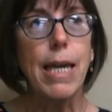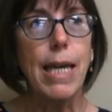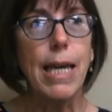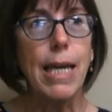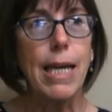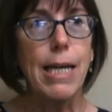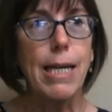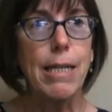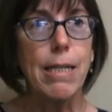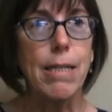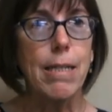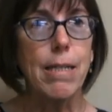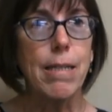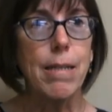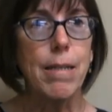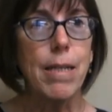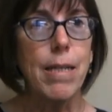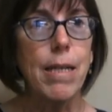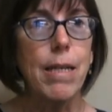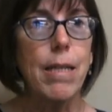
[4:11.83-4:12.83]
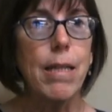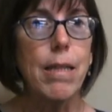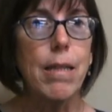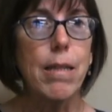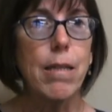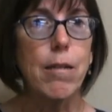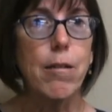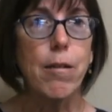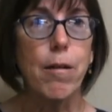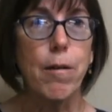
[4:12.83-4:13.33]
and
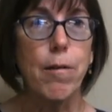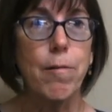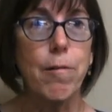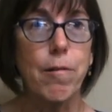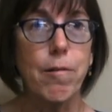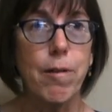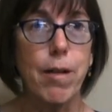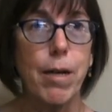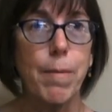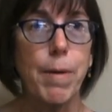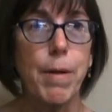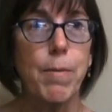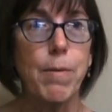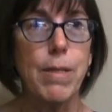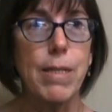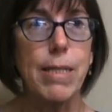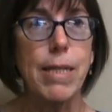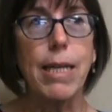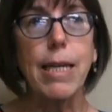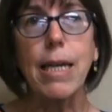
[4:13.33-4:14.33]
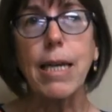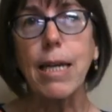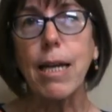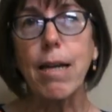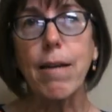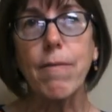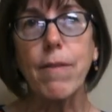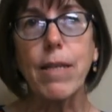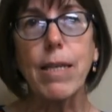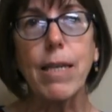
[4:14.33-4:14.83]
the grandma was taking
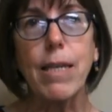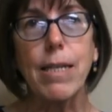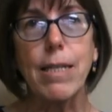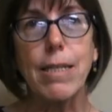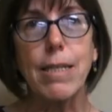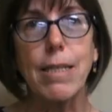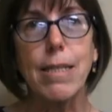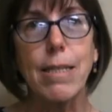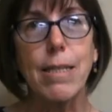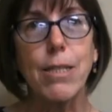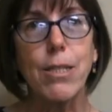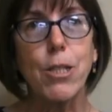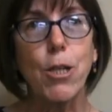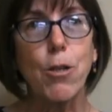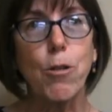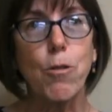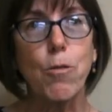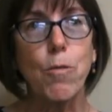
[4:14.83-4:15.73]
care of the kids, and so